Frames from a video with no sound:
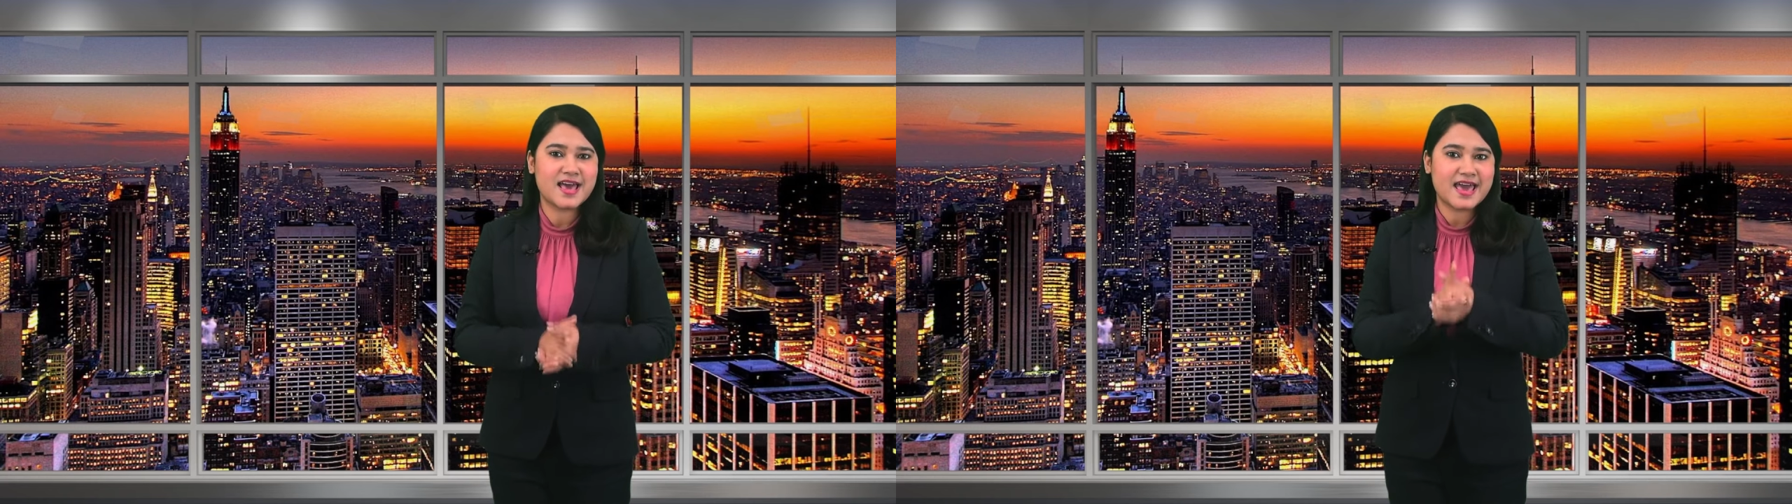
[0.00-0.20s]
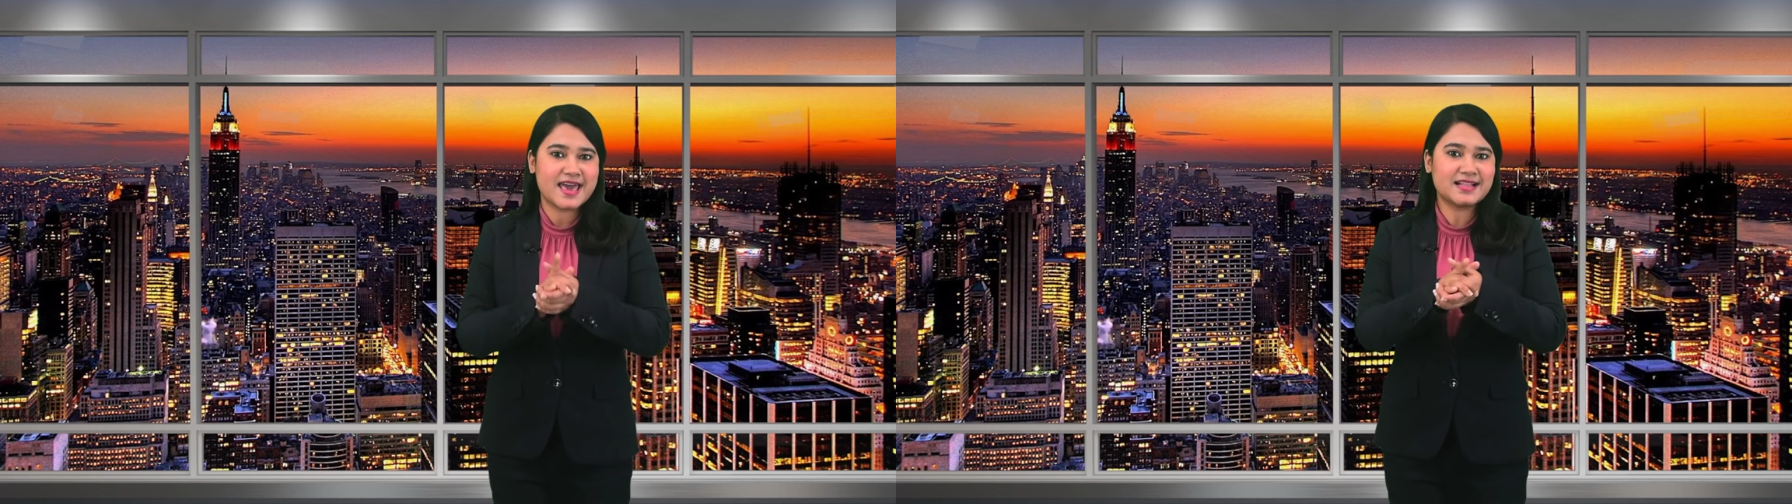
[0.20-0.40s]

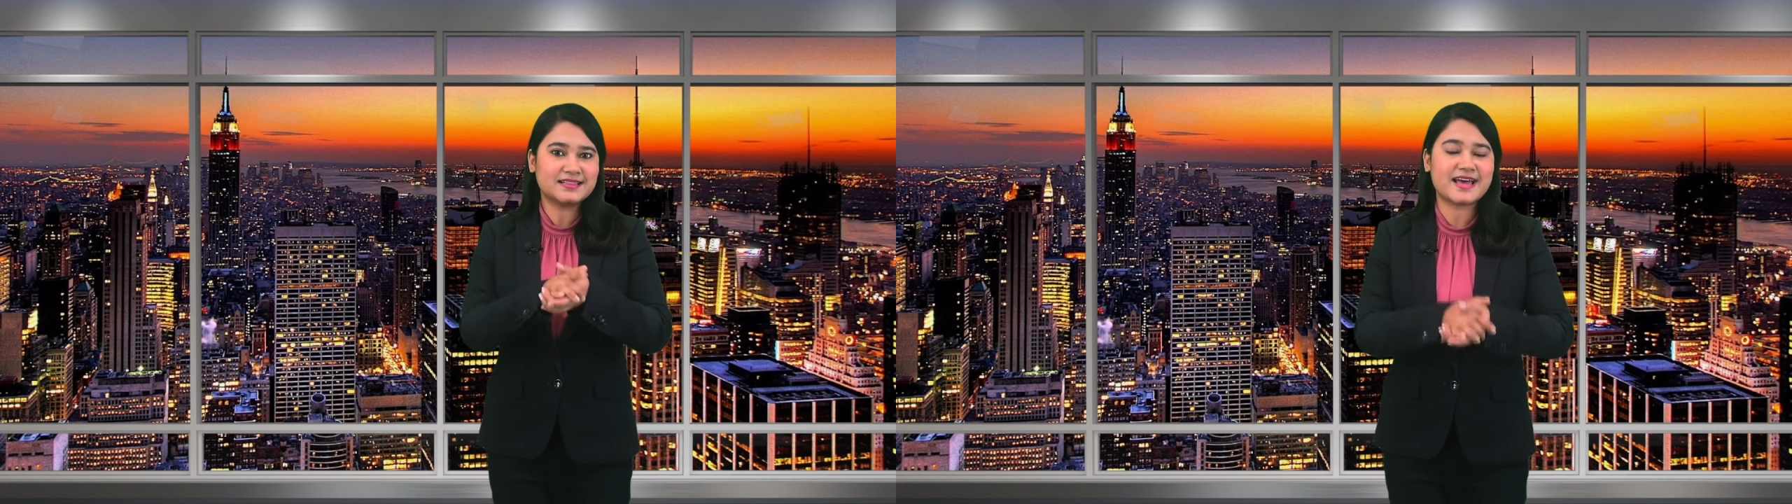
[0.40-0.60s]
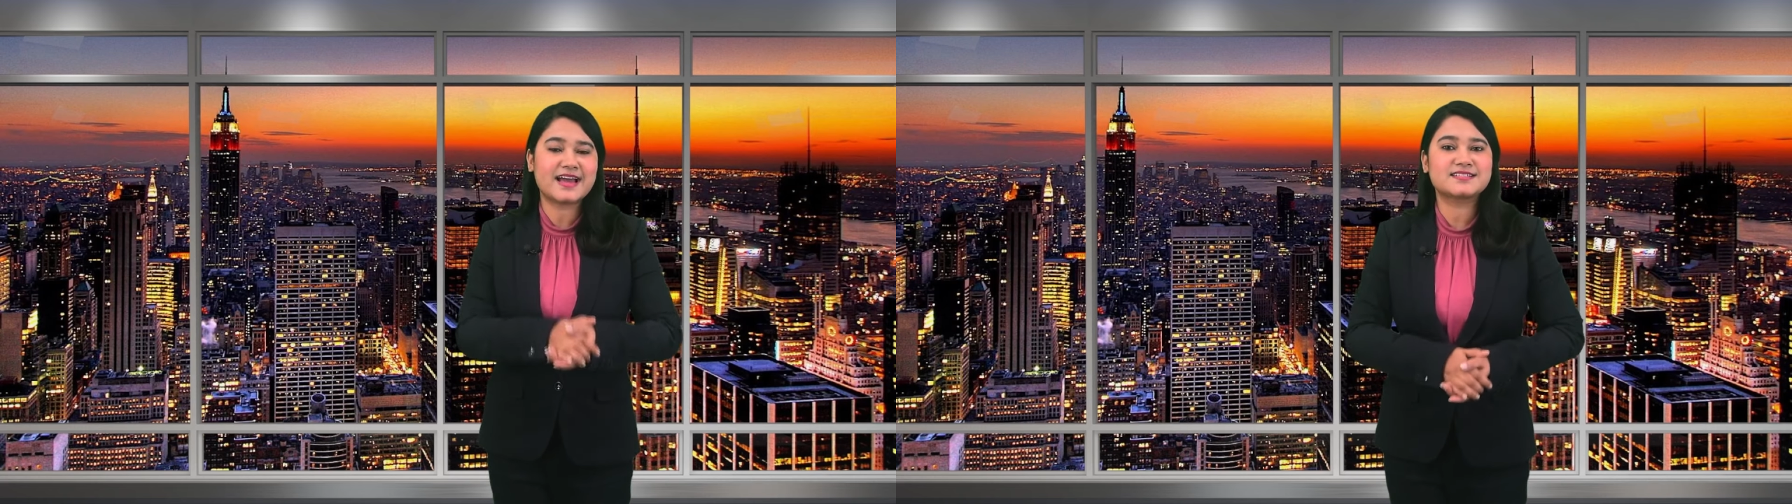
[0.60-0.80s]
health
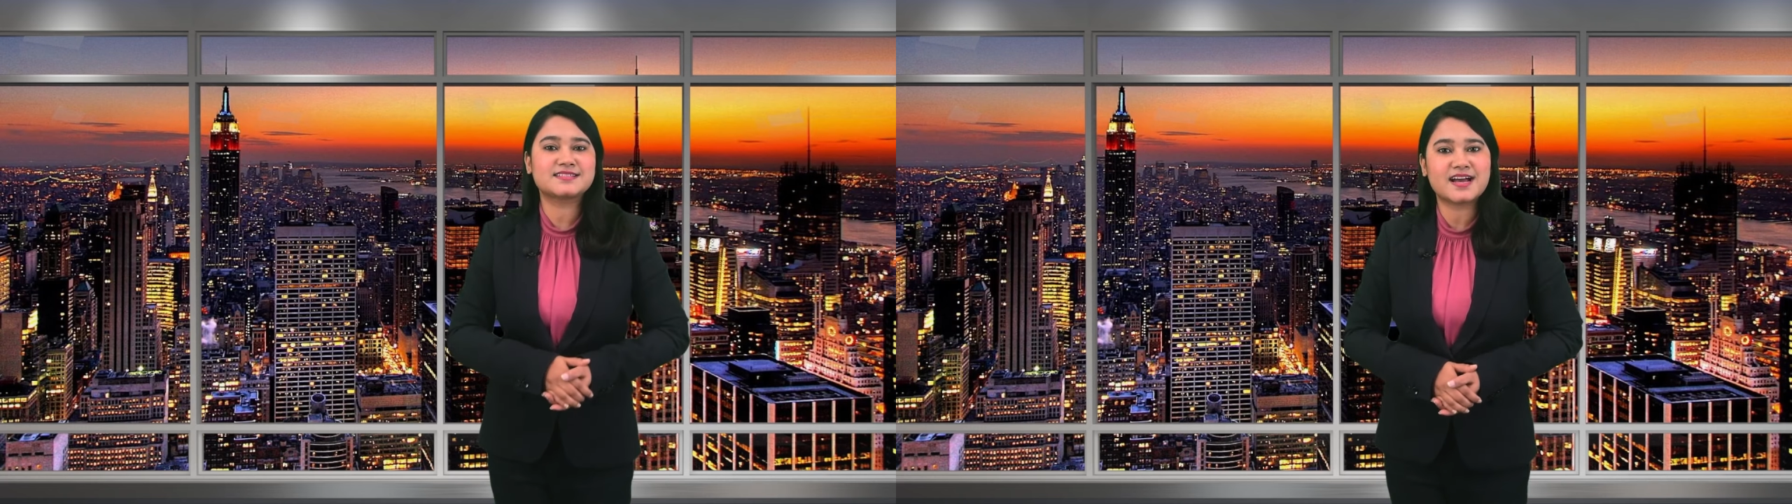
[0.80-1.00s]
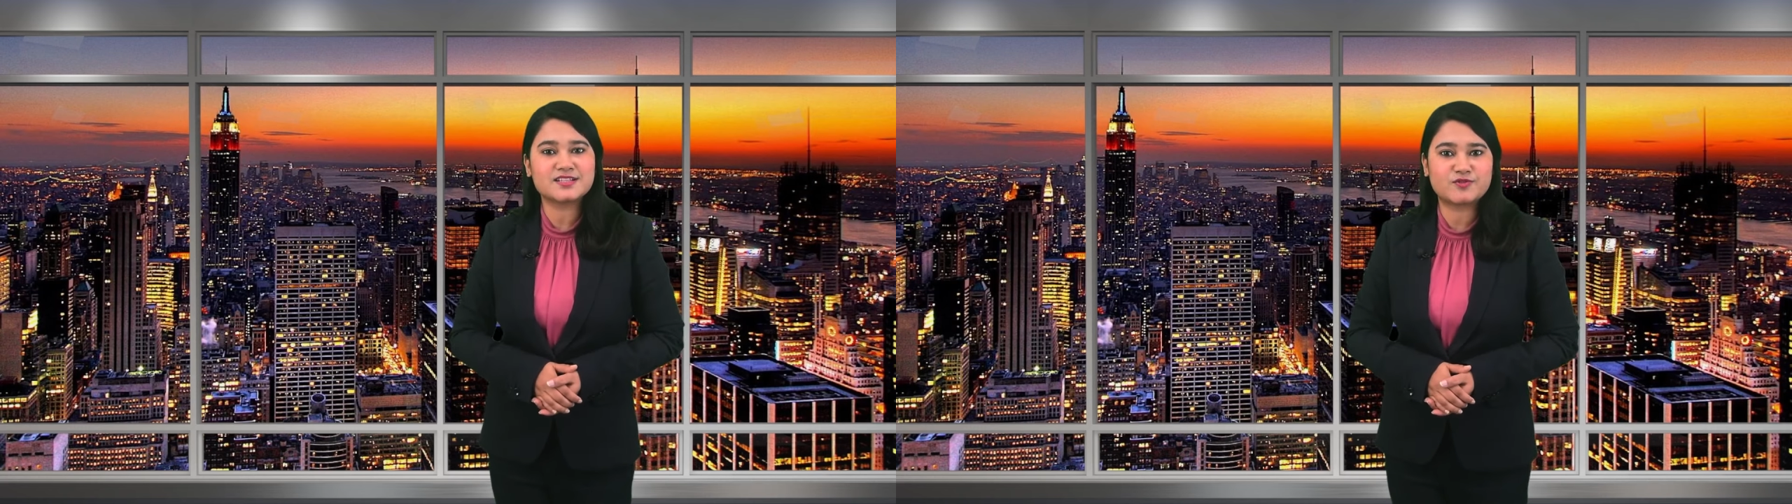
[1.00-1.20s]
and
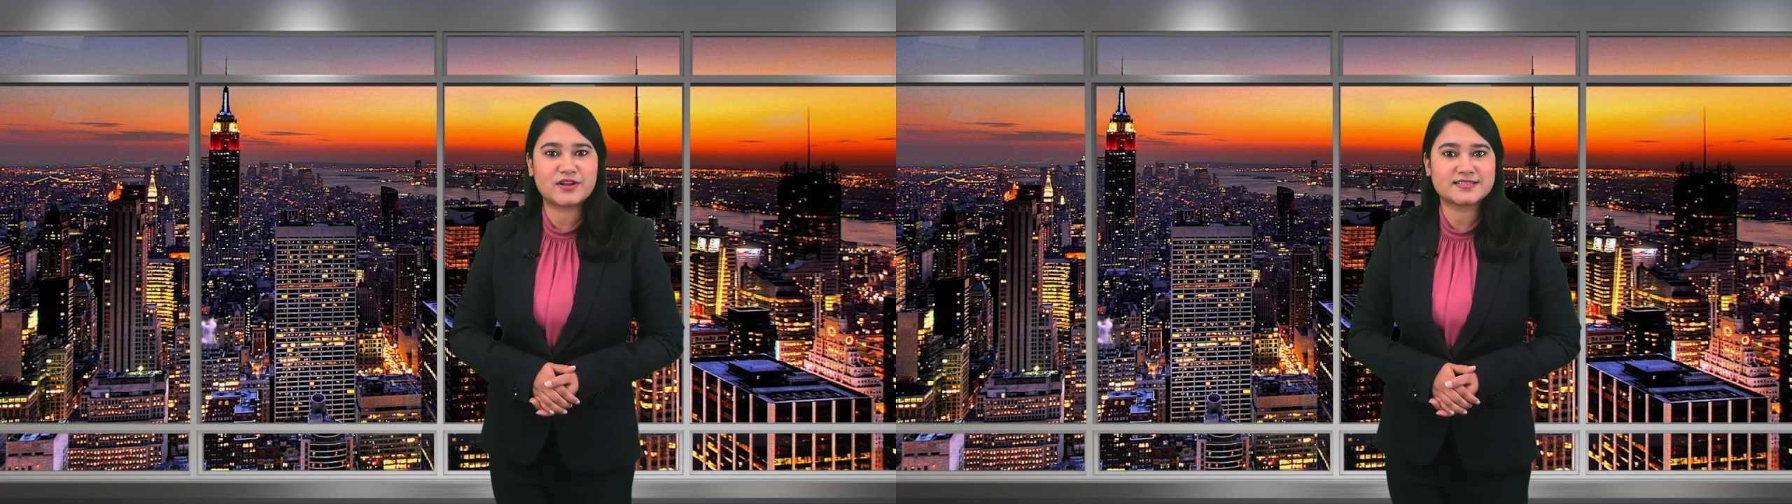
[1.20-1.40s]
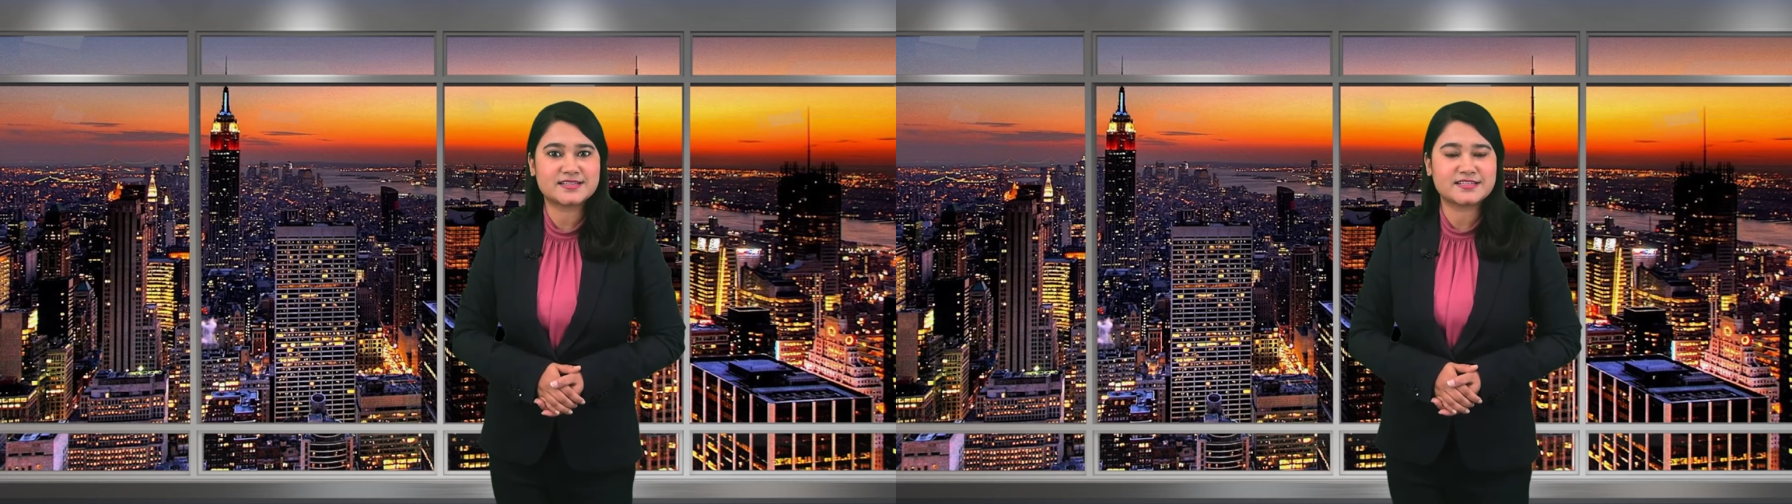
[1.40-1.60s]
science
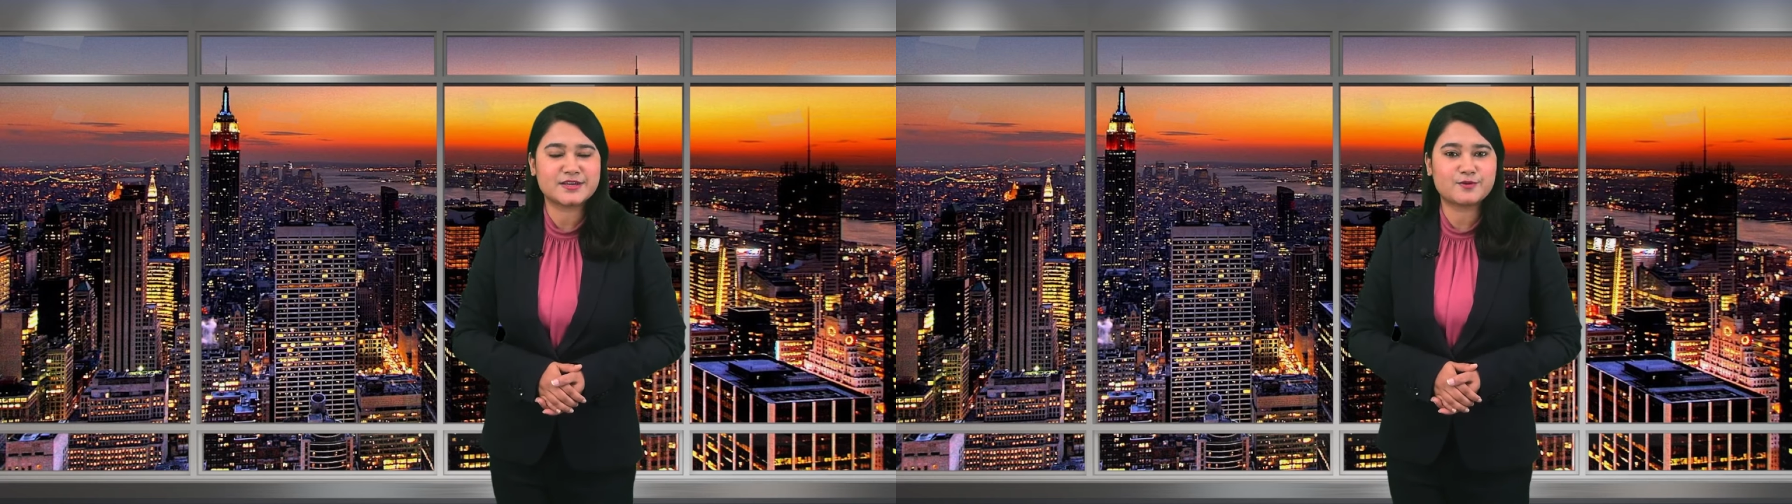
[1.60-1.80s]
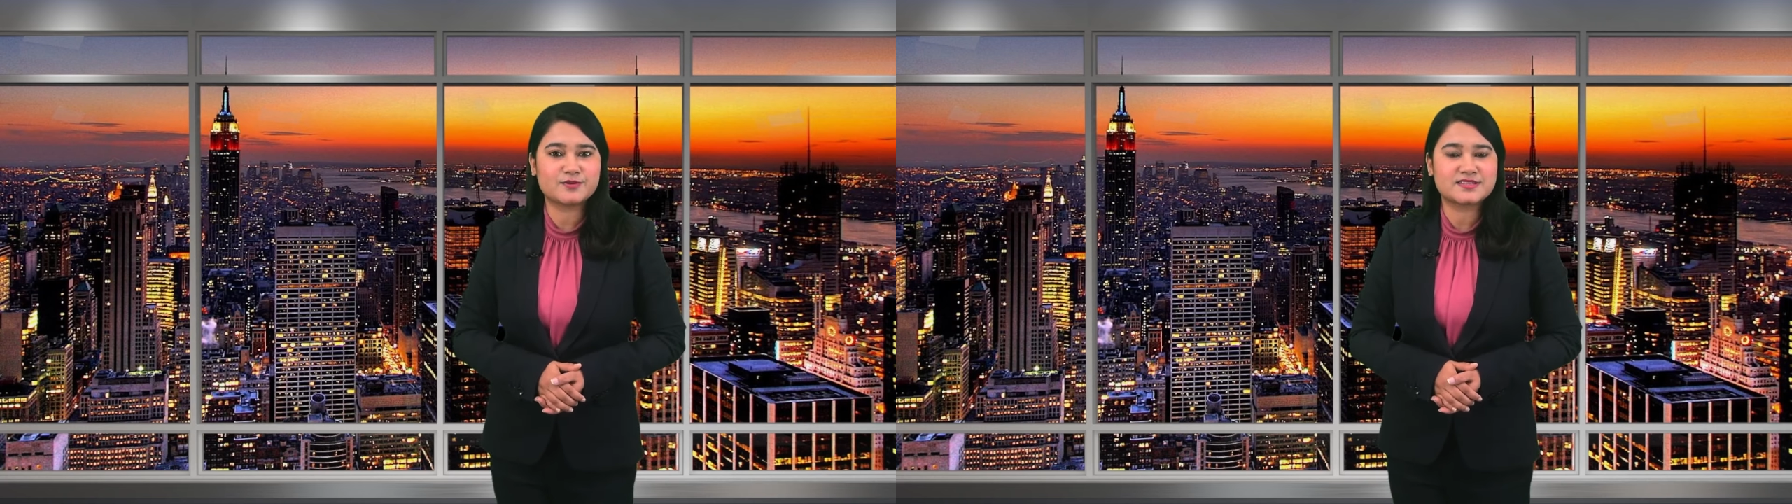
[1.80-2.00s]
related
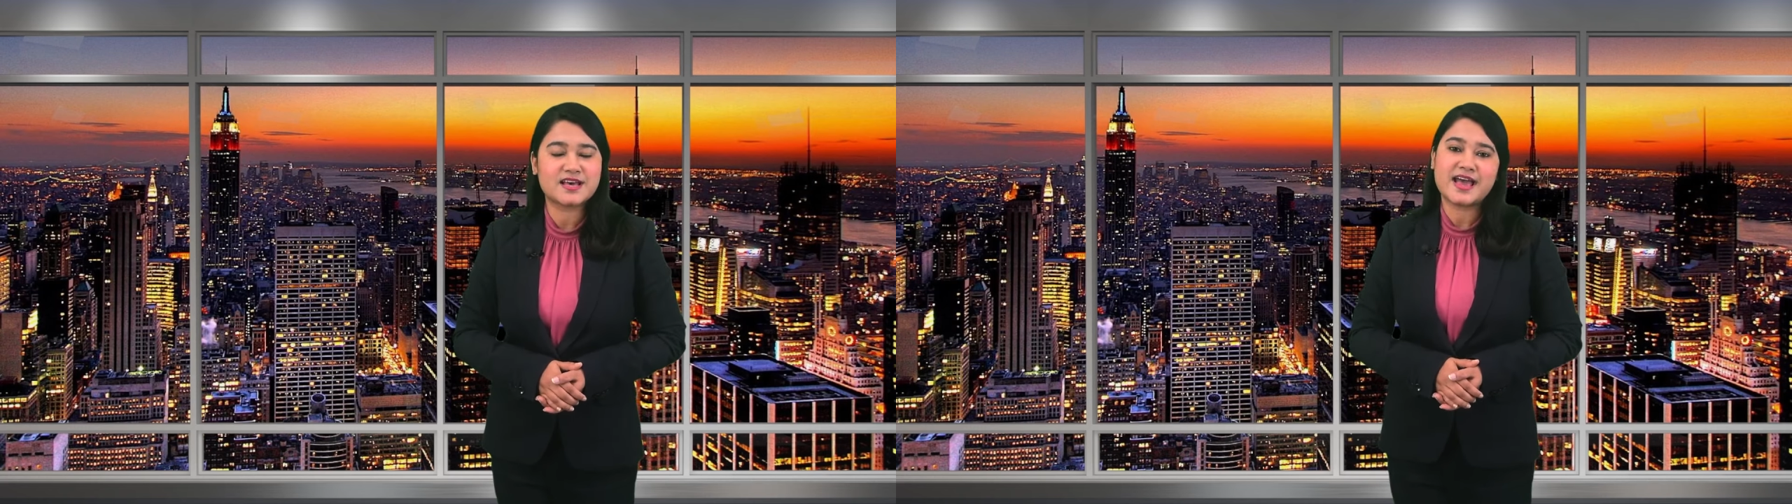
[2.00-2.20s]
news,